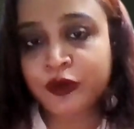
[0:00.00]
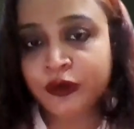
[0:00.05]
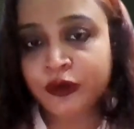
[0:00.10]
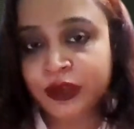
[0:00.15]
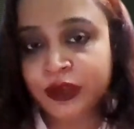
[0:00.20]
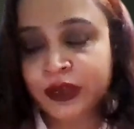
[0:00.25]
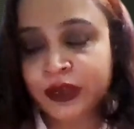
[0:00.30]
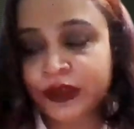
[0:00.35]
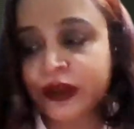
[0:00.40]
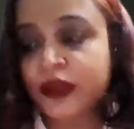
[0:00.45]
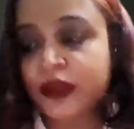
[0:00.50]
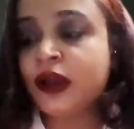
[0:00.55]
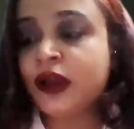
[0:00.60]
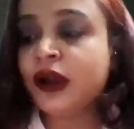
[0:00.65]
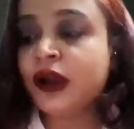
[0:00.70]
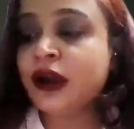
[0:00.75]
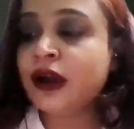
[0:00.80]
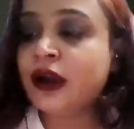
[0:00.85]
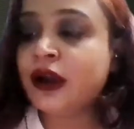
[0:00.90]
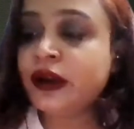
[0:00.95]
in a
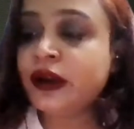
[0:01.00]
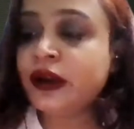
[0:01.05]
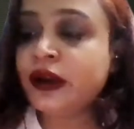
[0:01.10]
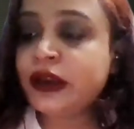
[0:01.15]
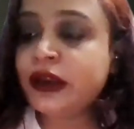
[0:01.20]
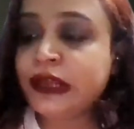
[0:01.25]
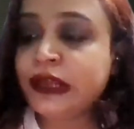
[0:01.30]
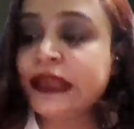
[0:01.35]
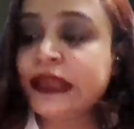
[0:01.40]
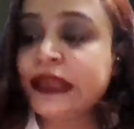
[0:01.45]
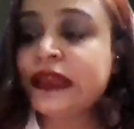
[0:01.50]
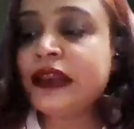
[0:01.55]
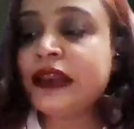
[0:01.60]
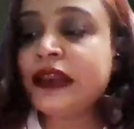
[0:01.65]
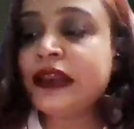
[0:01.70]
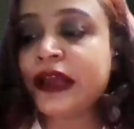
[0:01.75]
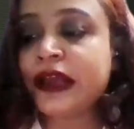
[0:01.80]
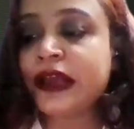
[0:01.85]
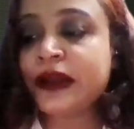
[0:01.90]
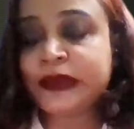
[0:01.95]
10
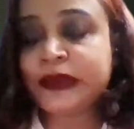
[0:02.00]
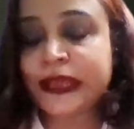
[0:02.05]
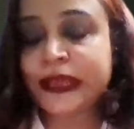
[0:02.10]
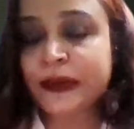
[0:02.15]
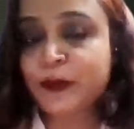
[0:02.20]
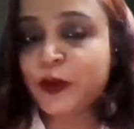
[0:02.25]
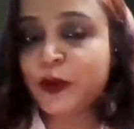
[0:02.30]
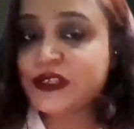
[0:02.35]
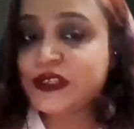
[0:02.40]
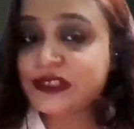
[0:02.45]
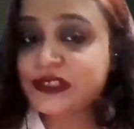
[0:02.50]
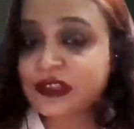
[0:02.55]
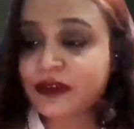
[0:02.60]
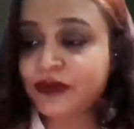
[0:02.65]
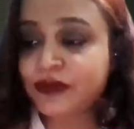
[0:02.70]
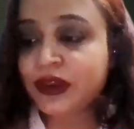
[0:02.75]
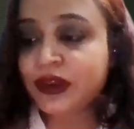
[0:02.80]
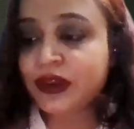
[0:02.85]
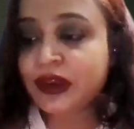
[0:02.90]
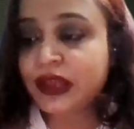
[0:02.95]
lakh,
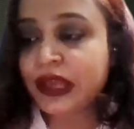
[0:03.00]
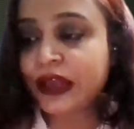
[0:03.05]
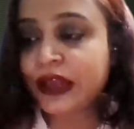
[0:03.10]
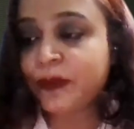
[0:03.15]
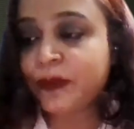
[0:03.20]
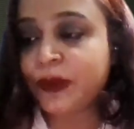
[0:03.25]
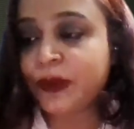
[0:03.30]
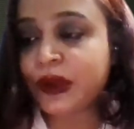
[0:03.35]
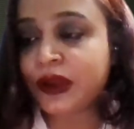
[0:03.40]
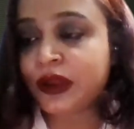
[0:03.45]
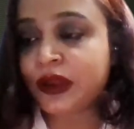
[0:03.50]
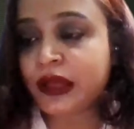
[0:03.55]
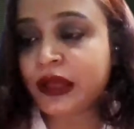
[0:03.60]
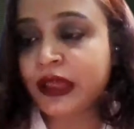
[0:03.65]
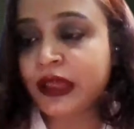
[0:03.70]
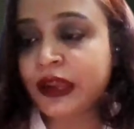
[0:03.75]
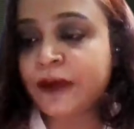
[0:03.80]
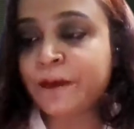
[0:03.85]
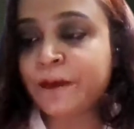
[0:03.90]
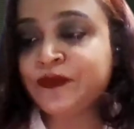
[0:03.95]
10.7 lakh per
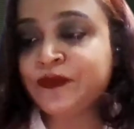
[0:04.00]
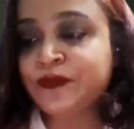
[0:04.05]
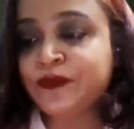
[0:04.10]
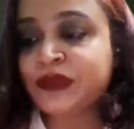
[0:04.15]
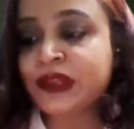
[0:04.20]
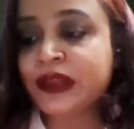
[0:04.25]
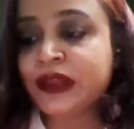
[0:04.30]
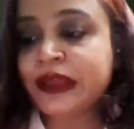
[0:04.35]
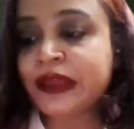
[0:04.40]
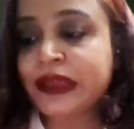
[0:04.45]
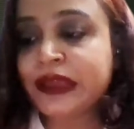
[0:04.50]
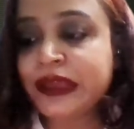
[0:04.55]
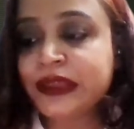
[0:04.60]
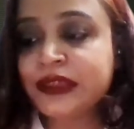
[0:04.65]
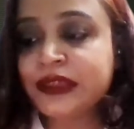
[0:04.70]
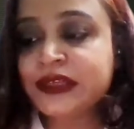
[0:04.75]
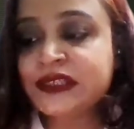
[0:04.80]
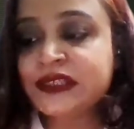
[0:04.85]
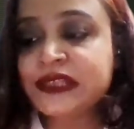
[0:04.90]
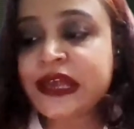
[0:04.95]
annum. In
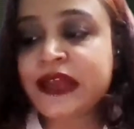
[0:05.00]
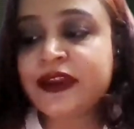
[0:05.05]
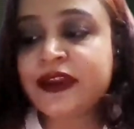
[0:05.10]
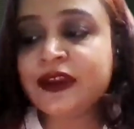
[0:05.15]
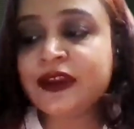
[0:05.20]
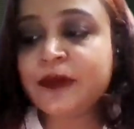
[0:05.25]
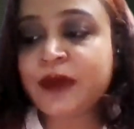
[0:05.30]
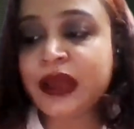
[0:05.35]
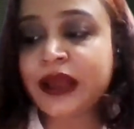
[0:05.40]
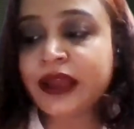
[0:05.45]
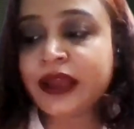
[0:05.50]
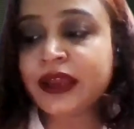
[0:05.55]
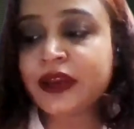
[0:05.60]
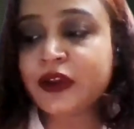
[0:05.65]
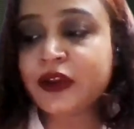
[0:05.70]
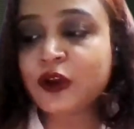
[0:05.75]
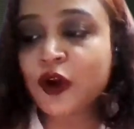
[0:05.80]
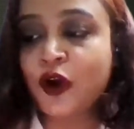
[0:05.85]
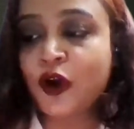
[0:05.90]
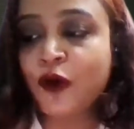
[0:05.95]
the salary bracket
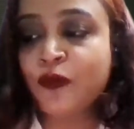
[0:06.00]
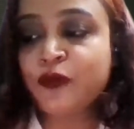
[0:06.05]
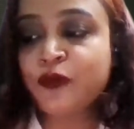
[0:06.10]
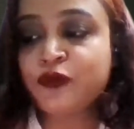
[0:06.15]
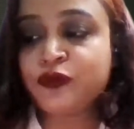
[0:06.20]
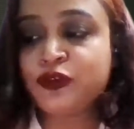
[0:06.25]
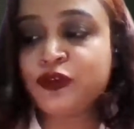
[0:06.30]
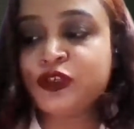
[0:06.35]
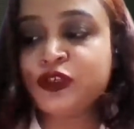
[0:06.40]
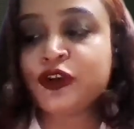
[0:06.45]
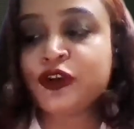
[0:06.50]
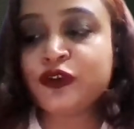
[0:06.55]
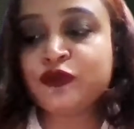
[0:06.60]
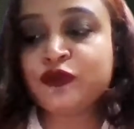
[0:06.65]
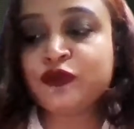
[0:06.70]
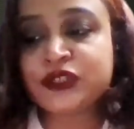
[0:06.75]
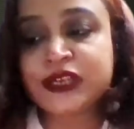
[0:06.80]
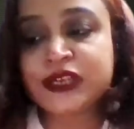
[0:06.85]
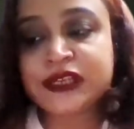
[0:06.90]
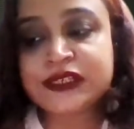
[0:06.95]
of 0 to
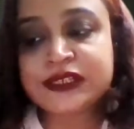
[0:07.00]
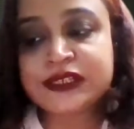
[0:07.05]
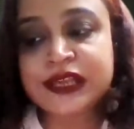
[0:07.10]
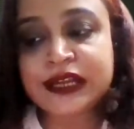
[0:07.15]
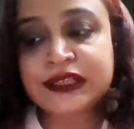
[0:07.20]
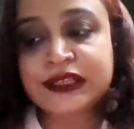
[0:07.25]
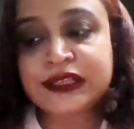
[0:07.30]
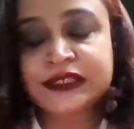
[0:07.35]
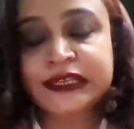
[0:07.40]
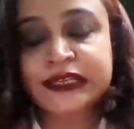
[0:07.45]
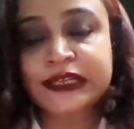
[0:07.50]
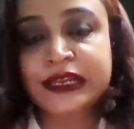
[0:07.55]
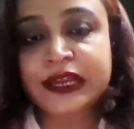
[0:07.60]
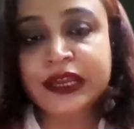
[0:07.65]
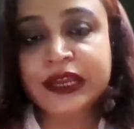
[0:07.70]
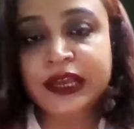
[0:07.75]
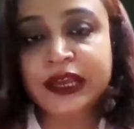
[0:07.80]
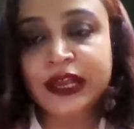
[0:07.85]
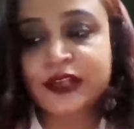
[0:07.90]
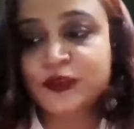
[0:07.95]
6 lakhs,
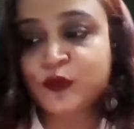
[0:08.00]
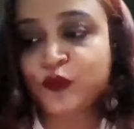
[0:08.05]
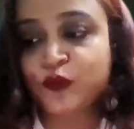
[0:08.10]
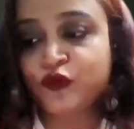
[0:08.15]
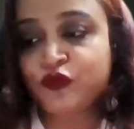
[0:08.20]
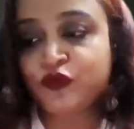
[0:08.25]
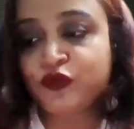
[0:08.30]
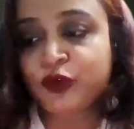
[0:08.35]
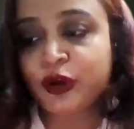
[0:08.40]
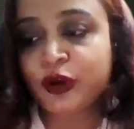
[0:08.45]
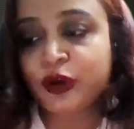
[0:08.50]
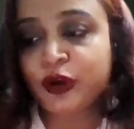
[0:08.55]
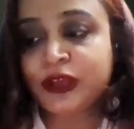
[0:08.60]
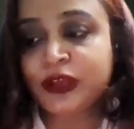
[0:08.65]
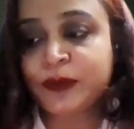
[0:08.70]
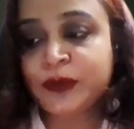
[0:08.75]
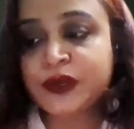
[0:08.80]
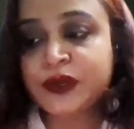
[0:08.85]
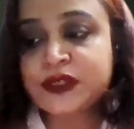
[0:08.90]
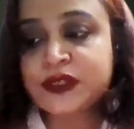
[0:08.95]
Chennai has
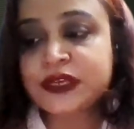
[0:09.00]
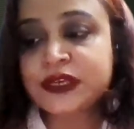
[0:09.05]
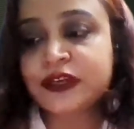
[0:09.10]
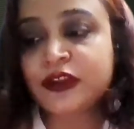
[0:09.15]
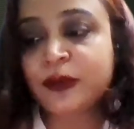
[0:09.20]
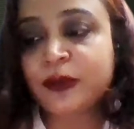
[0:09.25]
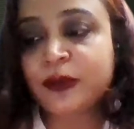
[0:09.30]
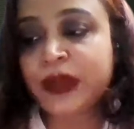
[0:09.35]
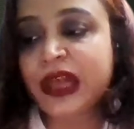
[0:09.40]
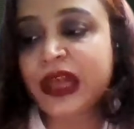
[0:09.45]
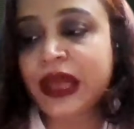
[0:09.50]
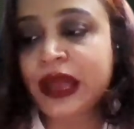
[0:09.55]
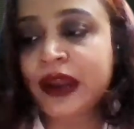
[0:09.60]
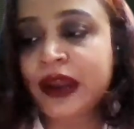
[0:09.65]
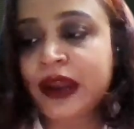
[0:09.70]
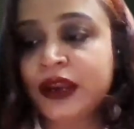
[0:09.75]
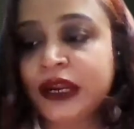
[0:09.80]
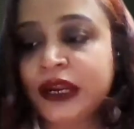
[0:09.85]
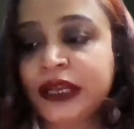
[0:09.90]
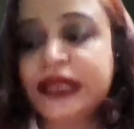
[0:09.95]
40% of
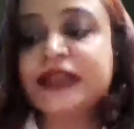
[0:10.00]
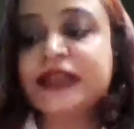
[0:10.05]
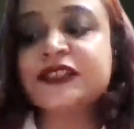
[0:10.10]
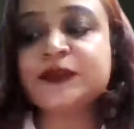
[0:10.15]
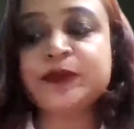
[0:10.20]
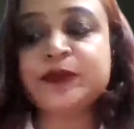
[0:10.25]
analytics